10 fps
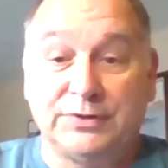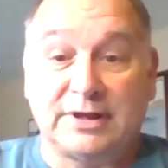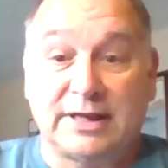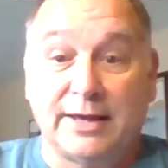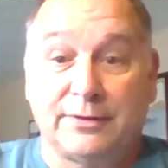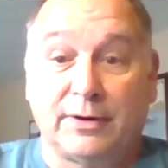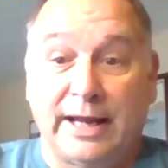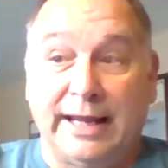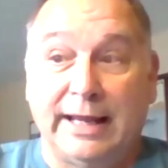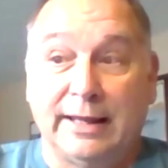together,
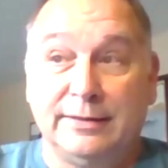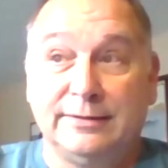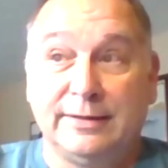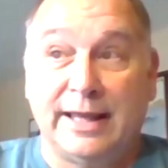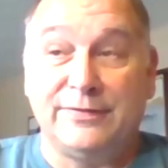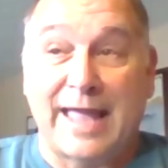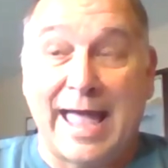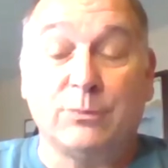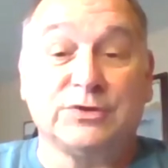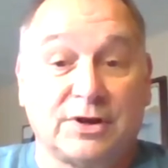and and
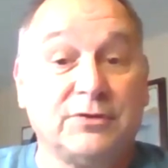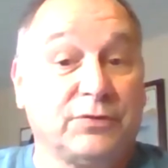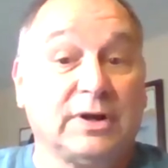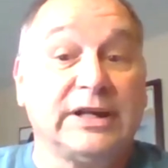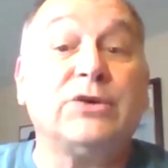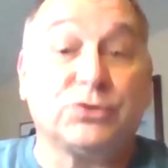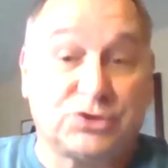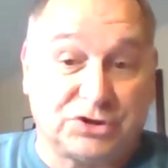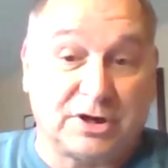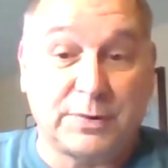that was under the
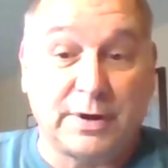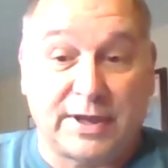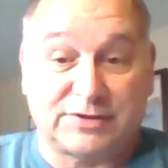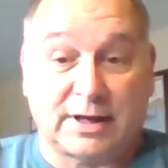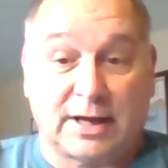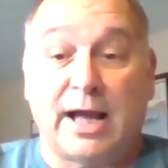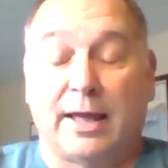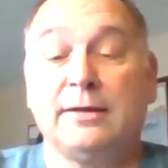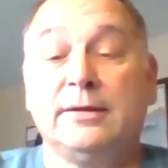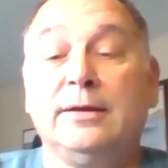leadership of Hezekiah.